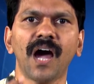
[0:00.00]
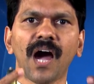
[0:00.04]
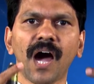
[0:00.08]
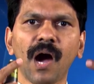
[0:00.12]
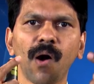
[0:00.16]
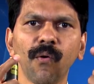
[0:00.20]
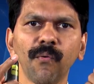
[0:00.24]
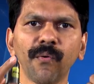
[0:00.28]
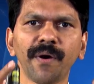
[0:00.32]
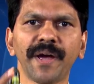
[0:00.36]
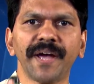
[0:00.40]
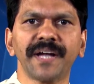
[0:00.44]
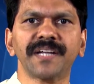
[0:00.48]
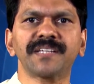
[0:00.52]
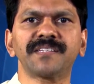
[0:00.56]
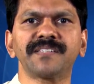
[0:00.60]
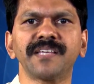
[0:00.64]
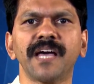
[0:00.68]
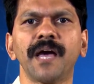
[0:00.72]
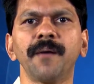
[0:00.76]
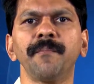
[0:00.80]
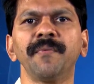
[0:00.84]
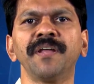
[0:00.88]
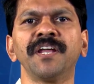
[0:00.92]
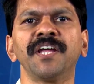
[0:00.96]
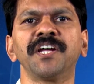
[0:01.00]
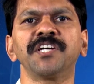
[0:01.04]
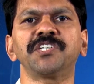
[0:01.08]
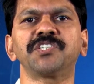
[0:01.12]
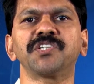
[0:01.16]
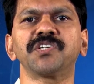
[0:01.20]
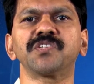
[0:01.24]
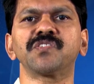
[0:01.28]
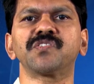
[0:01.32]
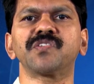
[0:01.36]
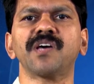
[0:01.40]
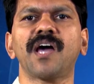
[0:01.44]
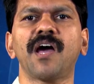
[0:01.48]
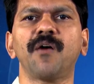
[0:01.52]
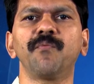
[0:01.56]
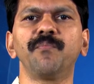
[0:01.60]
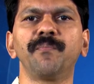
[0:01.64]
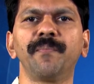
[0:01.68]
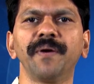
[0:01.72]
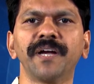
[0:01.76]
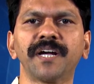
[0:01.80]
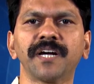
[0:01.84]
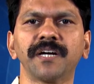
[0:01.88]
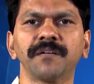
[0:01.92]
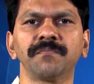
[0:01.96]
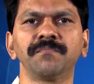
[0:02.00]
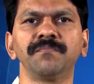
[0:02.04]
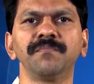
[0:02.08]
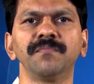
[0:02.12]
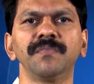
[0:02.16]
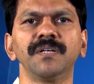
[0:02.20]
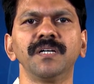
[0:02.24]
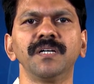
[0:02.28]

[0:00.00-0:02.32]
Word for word: how examinations have become